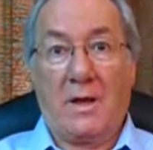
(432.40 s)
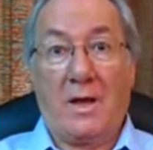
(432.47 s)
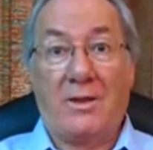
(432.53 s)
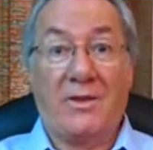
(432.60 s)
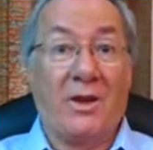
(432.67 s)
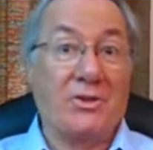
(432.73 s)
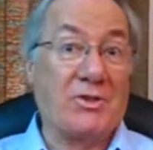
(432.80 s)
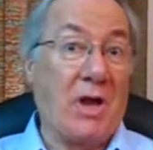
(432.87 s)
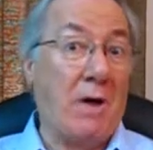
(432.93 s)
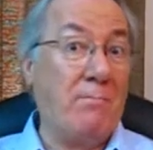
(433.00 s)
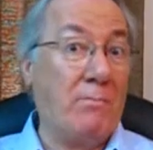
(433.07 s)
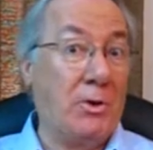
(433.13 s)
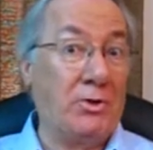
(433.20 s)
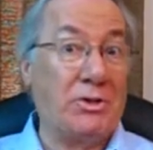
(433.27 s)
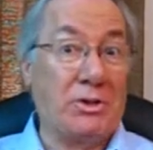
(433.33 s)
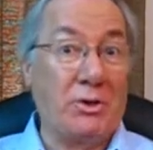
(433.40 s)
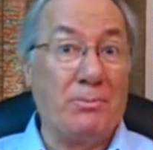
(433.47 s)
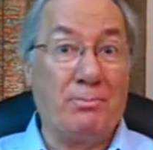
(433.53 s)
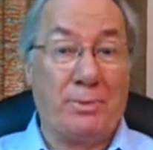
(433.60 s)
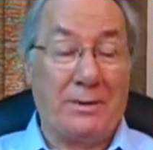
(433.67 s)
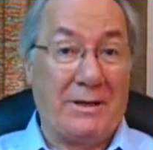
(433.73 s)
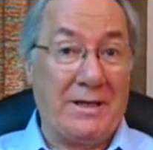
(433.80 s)
Does a Muslim
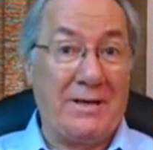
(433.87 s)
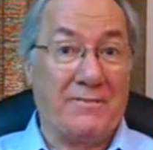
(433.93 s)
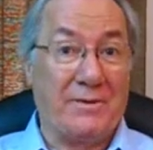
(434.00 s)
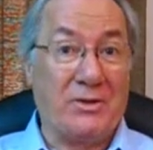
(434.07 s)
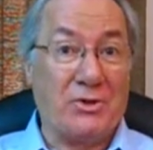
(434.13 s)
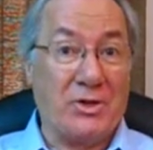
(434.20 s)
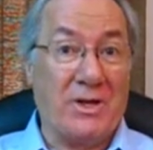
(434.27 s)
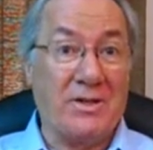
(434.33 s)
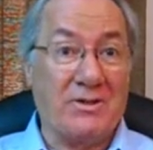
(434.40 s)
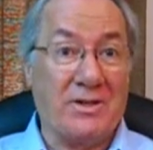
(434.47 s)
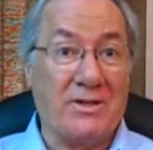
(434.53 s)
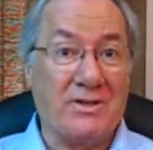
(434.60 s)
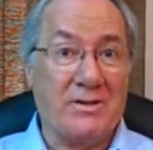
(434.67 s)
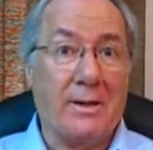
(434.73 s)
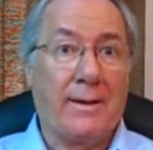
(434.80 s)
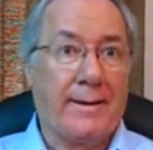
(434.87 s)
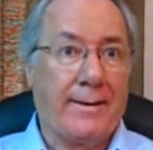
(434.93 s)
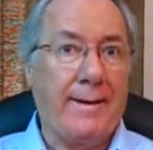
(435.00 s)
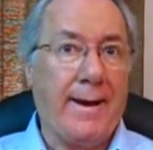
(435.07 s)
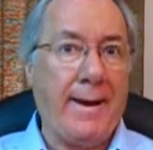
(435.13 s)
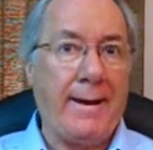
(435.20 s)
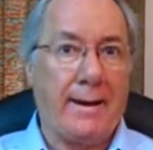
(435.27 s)
believe in Jesus?
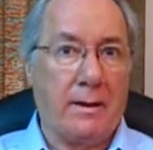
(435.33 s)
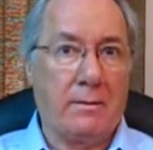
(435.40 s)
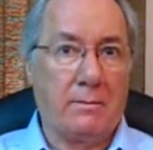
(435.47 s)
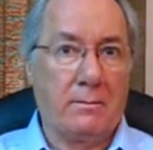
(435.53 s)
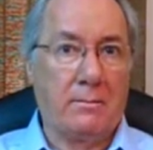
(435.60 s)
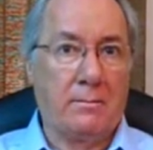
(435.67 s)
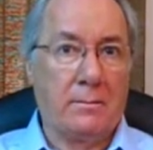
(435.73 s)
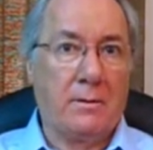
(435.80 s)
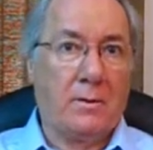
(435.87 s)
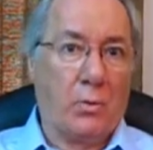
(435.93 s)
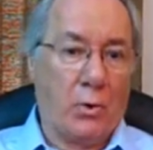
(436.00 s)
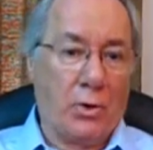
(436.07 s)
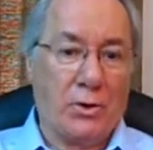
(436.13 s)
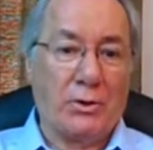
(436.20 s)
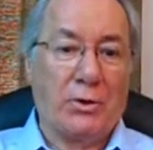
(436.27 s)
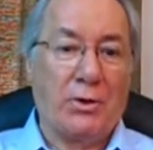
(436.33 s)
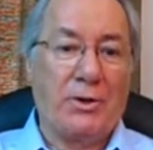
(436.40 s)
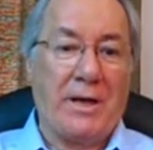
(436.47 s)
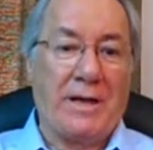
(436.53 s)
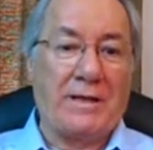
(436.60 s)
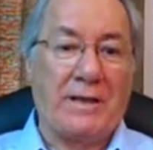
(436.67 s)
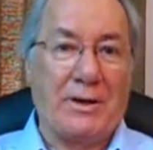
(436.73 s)
Yeah. We're going to look
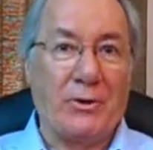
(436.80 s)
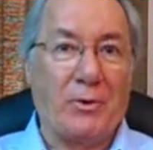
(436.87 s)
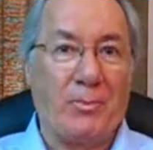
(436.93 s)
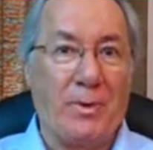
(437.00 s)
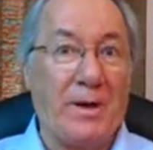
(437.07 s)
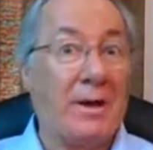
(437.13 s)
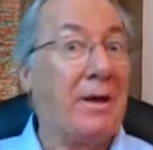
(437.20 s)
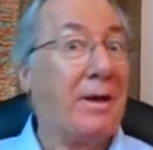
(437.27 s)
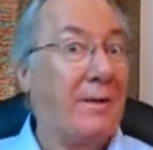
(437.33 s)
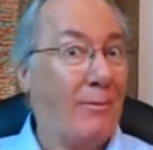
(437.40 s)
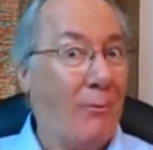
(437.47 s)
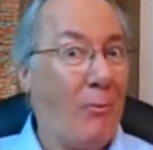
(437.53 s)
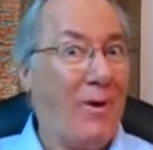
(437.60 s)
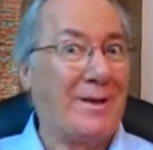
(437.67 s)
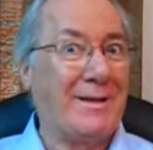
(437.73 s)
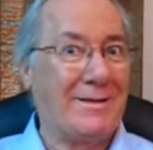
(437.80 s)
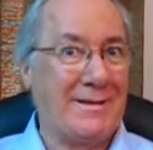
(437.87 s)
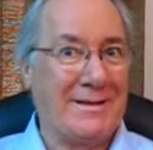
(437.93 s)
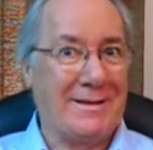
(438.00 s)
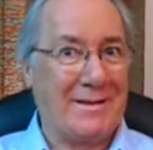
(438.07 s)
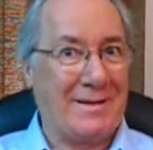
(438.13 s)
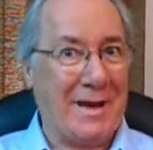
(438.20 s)
at in a little bit what is
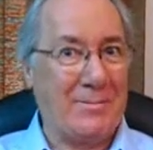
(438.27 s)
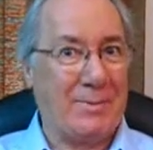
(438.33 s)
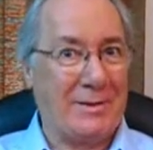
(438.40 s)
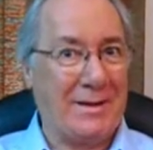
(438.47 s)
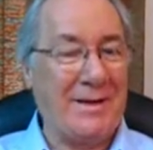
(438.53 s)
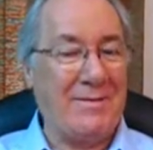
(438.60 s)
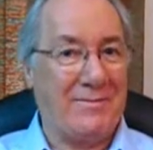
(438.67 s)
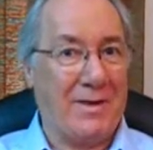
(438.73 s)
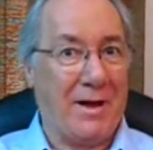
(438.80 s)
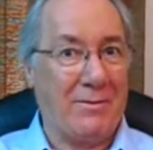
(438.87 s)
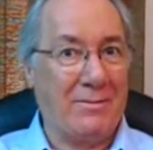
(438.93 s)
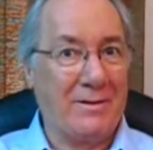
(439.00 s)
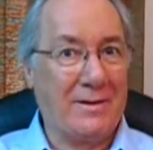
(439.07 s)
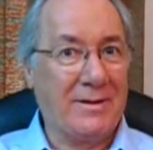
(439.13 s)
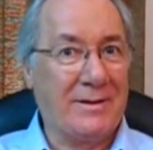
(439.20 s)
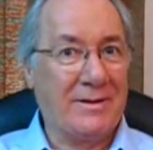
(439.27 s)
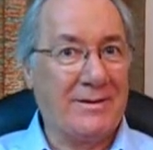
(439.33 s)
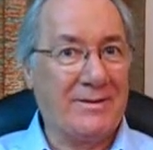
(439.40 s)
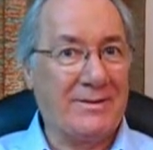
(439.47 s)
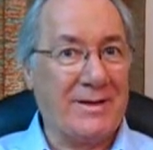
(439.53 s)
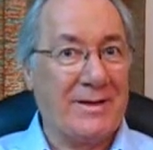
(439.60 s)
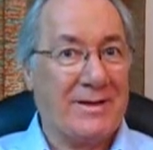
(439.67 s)
it that they believe, though?
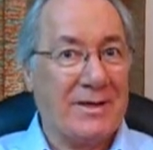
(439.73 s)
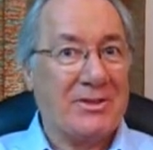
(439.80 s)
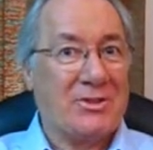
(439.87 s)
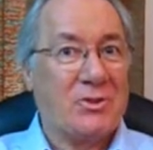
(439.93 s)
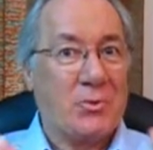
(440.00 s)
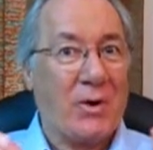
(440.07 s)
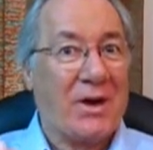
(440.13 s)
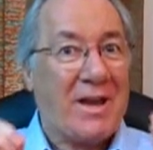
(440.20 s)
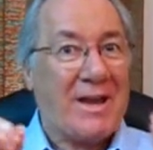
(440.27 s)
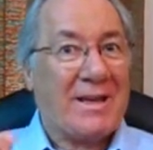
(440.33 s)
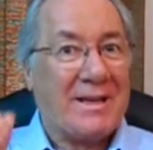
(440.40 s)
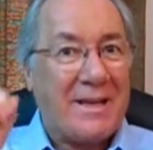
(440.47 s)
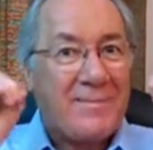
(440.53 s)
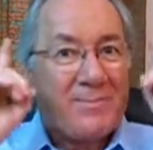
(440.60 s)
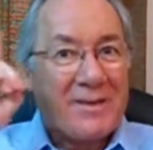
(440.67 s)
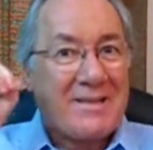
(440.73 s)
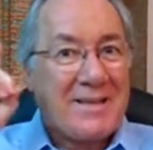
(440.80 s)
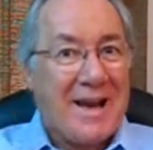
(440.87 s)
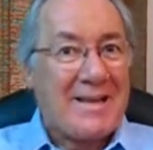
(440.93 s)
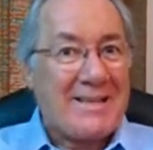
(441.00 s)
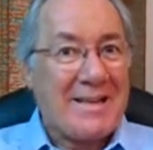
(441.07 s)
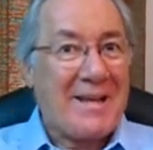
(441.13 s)
See, this is where, keep this
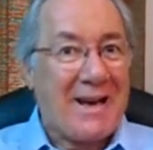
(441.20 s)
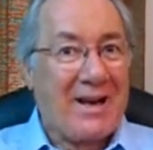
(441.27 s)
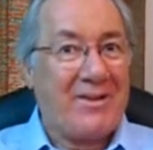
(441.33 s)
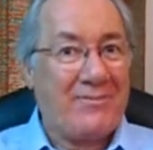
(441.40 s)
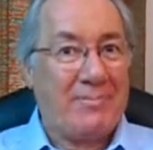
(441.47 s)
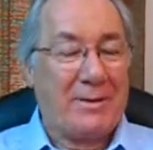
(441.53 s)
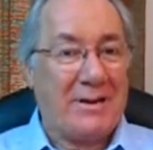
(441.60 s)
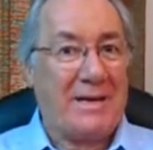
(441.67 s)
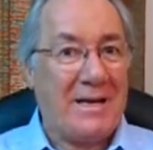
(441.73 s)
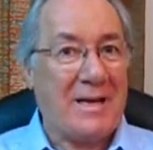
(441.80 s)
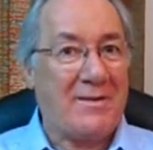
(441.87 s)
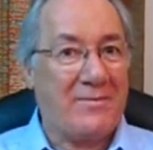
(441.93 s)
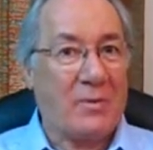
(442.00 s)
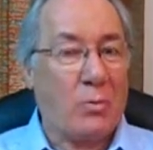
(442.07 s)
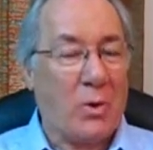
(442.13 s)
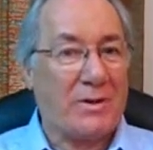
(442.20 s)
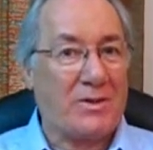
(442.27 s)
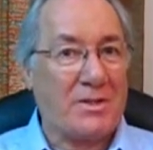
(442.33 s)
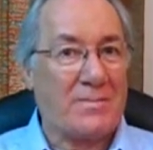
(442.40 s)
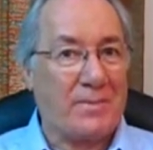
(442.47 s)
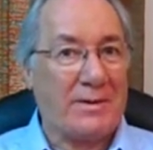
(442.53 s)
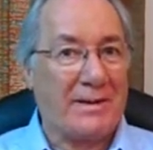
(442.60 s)
idea of believe and what
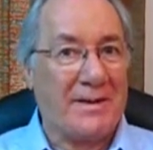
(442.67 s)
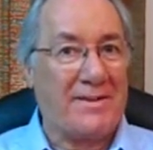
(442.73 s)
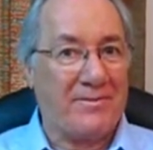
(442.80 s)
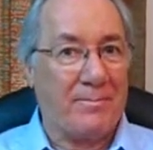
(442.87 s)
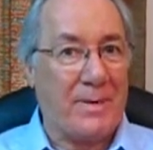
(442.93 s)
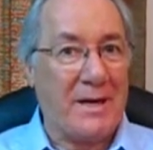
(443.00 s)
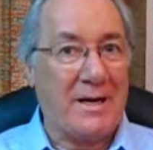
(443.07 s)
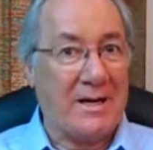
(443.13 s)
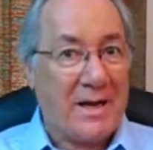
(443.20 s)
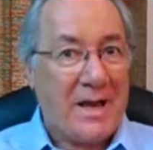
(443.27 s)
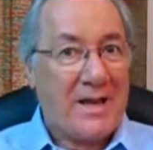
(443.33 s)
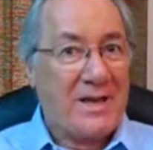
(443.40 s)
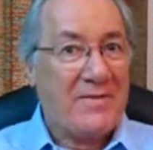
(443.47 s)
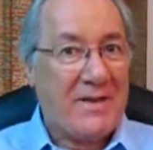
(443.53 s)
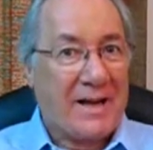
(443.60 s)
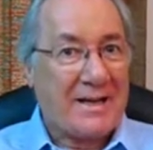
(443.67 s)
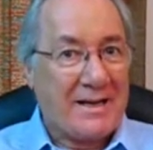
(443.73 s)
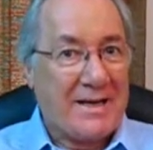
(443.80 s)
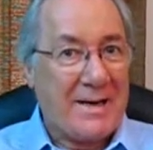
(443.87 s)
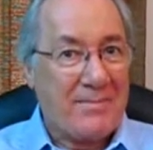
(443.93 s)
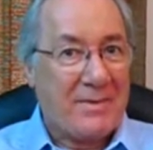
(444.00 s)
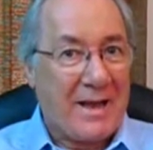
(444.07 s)
does believe mean. You've got to
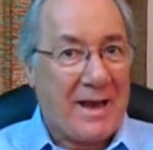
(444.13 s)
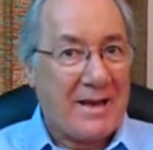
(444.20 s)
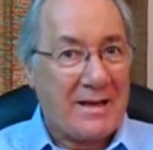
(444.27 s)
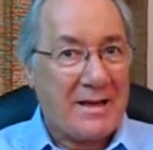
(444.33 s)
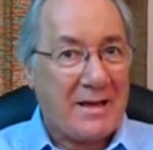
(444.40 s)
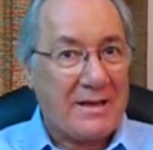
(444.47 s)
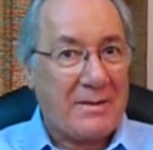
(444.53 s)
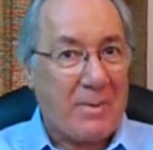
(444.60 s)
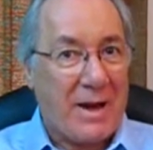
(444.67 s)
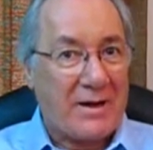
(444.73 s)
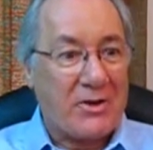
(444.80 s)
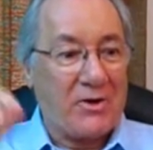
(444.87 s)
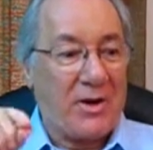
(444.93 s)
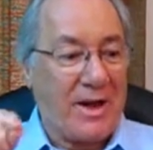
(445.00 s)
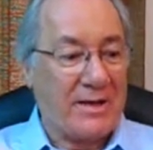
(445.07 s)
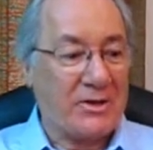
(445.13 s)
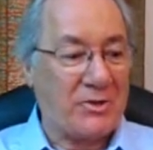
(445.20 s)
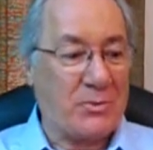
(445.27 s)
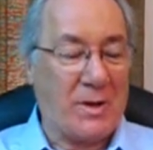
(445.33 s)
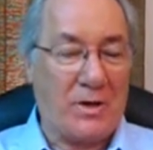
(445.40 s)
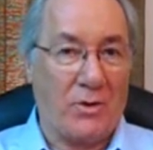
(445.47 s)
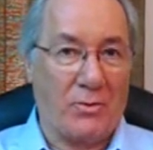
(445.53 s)
keep that in, in the back of your head
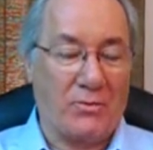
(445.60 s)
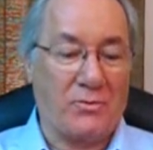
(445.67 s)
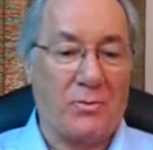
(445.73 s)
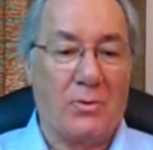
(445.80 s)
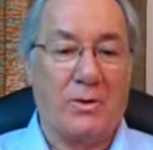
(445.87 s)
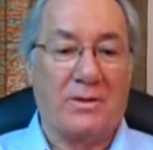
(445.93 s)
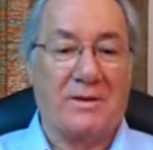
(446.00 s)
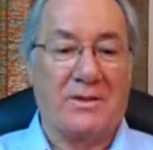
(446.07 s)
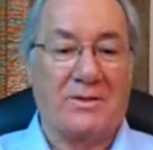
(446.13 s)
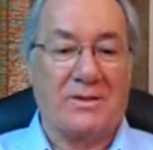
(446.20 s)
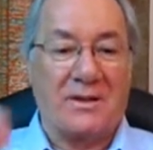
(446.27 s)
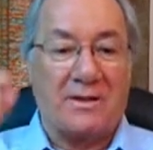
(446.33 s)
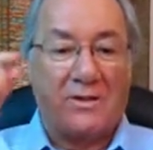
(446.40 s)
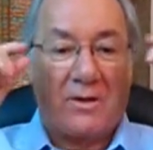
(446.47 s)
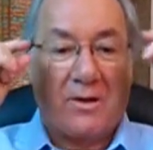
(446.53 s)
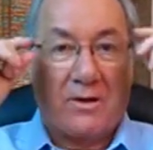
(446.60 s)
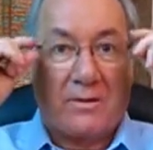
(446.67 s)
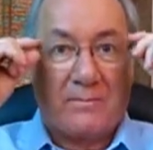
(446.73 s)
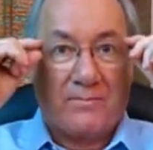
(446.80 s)
as we go through all of these things here.